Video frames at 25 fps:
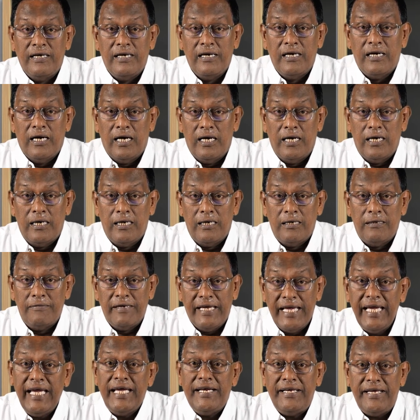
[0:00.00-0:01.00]

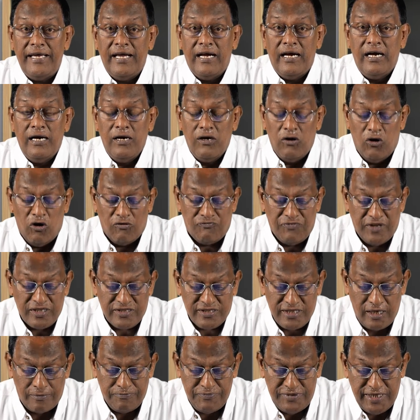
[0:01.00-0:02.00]
area of the
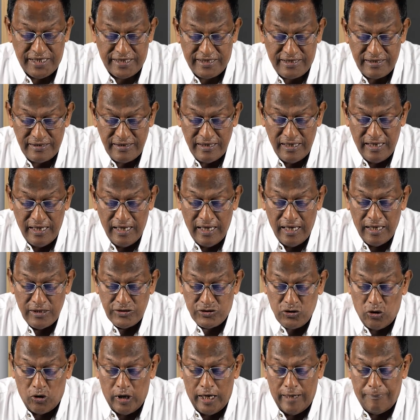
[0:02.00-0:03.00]
subject.
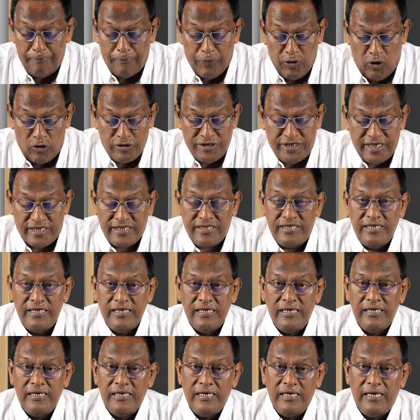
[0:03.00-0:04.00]
So a project
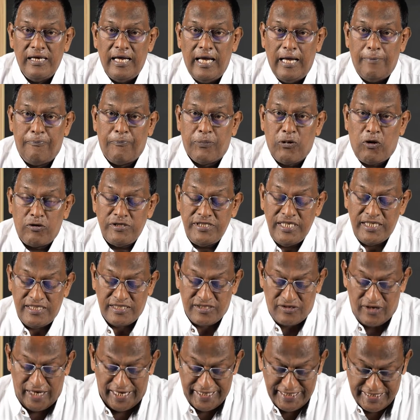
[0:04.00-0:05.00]

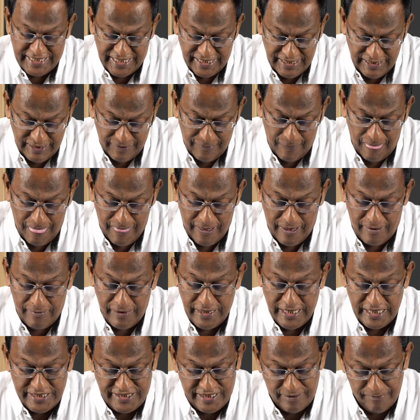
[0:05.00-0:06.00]
writing
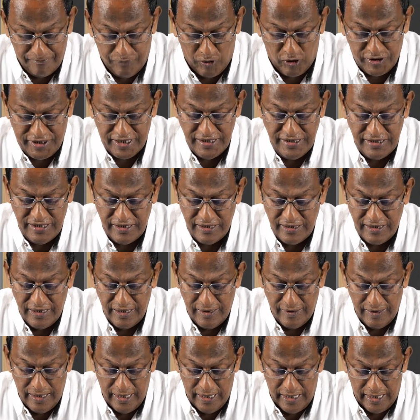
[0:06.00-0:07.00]
is important.
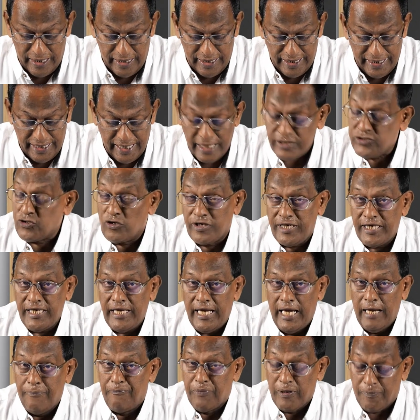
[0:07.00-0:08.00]

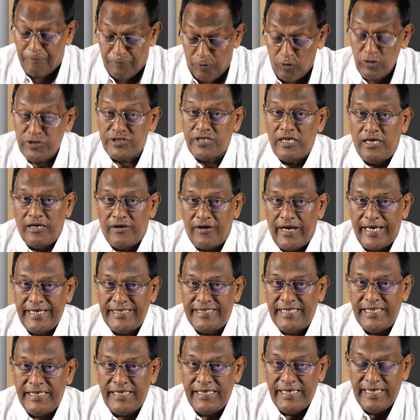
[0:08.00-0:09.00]
A proposal
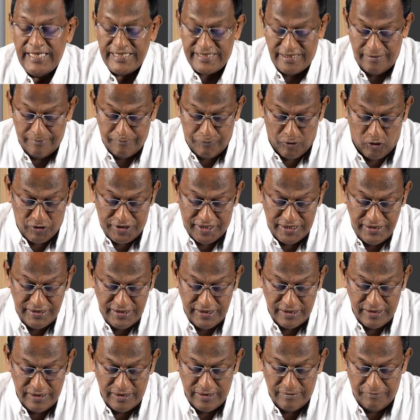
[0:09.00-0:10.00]
writing is important
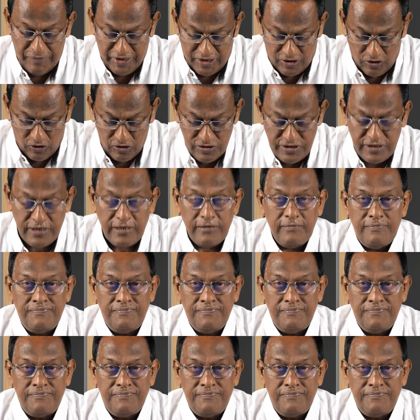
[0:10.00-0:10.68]
because